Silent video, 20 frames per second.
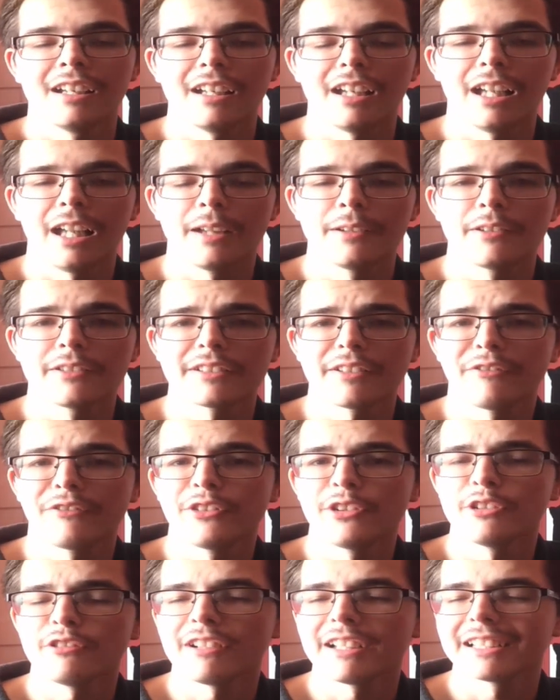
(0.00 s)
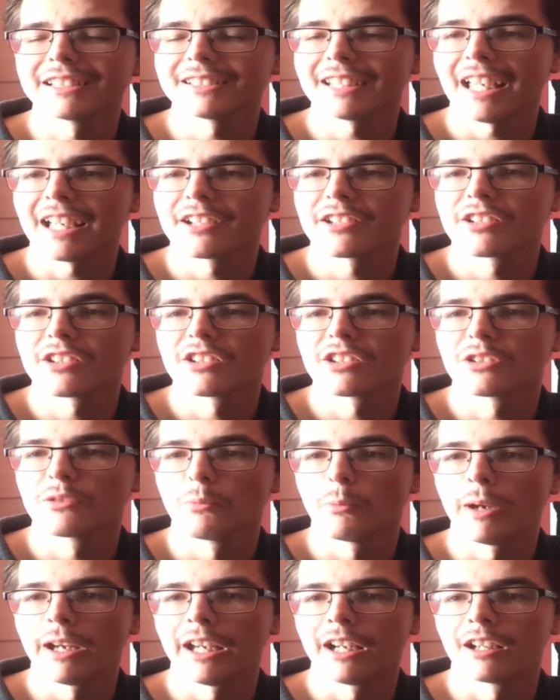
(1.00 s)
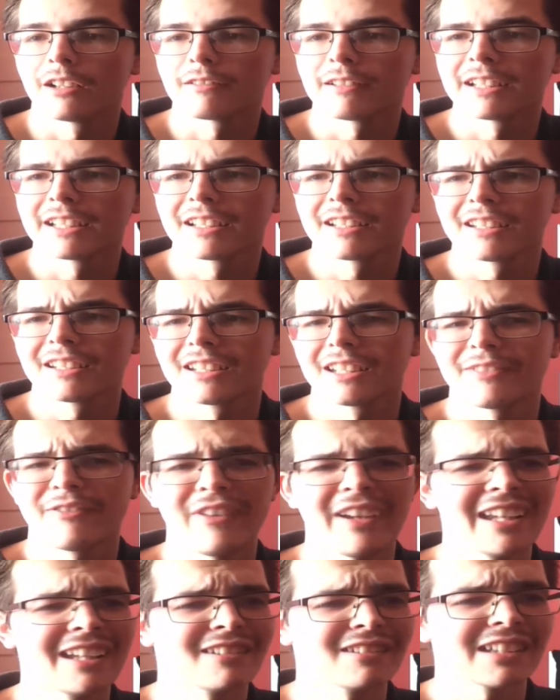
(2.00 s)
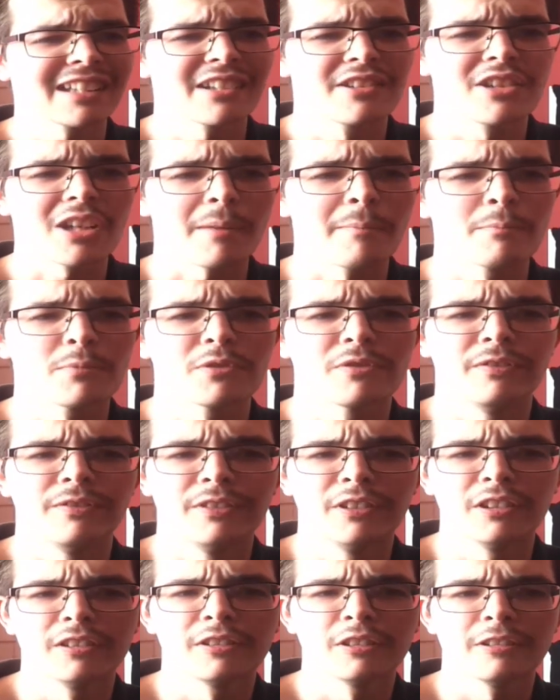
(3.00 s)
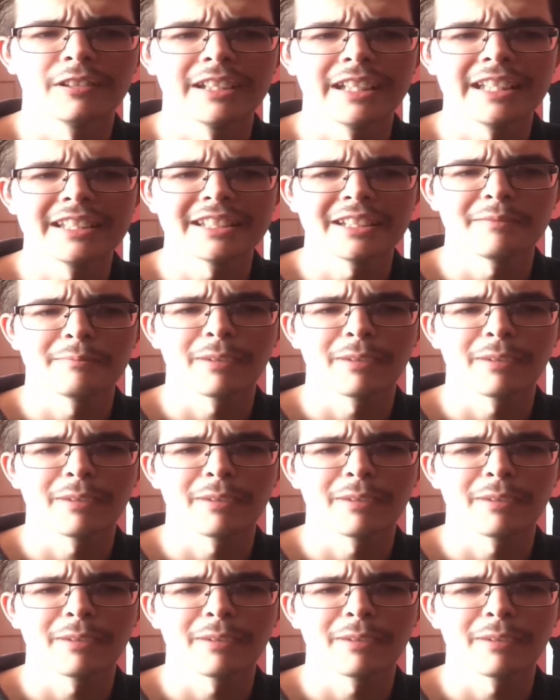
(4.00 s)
There's a few sections where you think a jump's really easy,